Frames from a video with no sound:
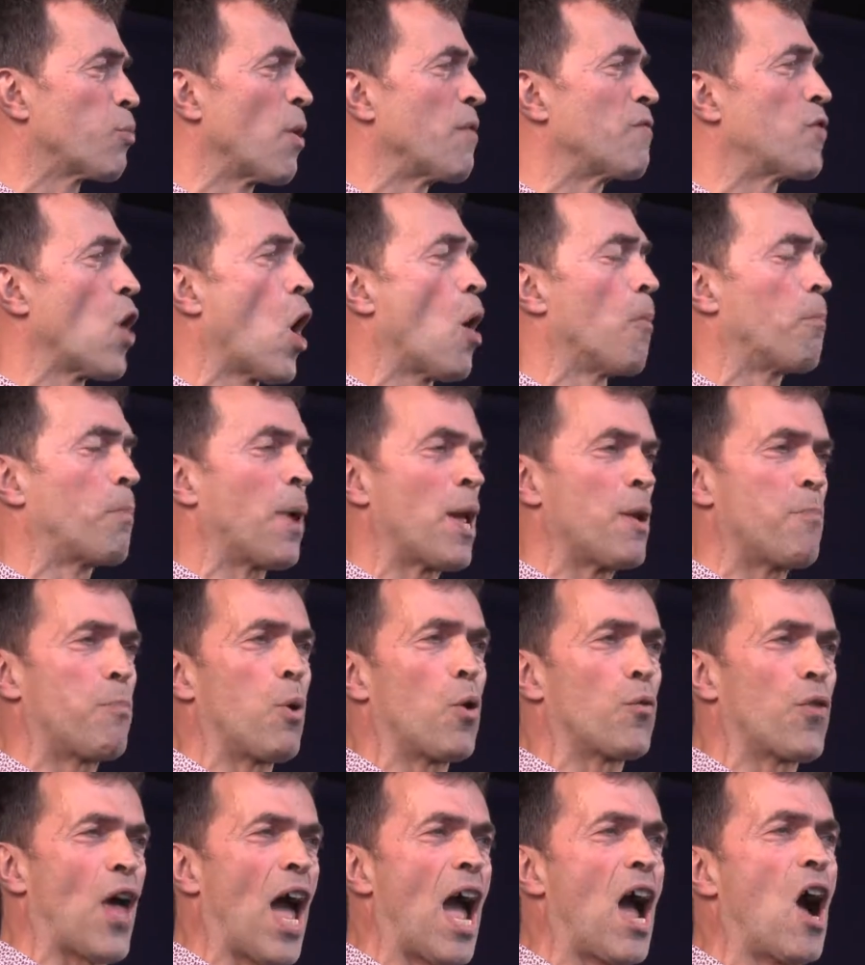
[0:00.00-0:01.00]
we've got
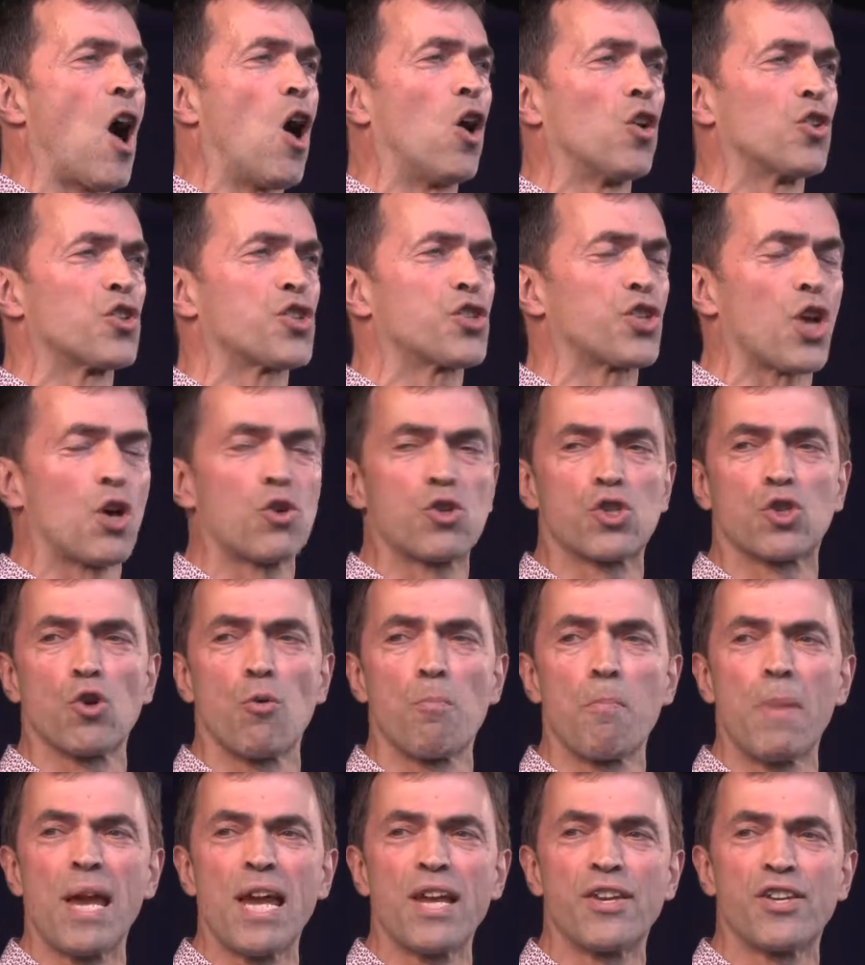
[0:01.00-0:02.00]
people there on social
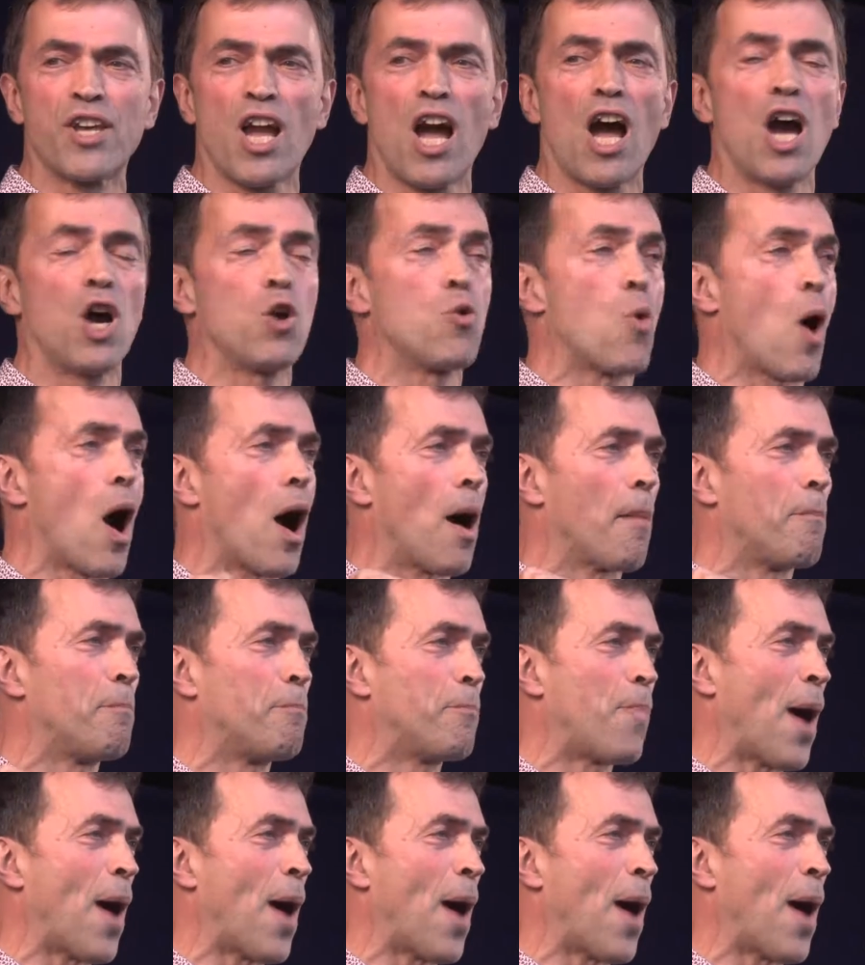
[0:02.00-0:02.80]
media who are